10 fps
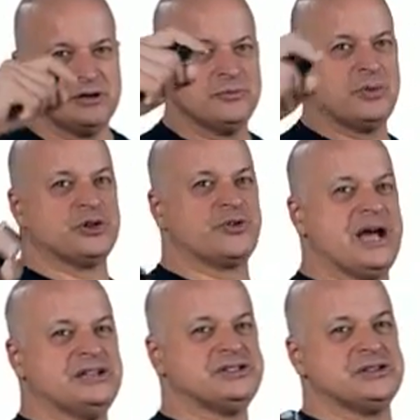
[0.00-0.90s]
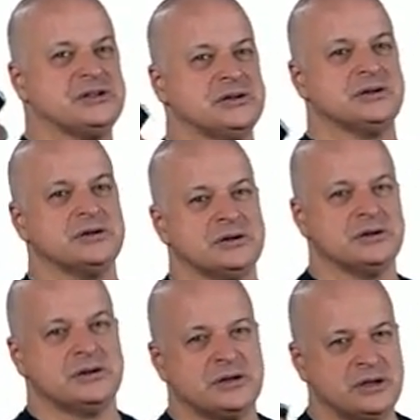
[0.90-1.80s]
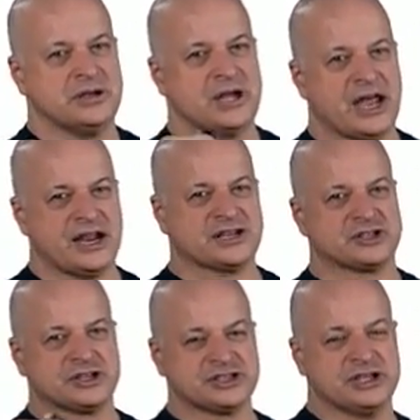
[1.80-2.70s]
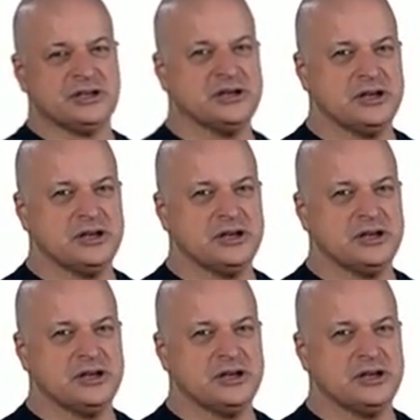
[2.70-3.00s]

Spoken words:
Both rest and exertion,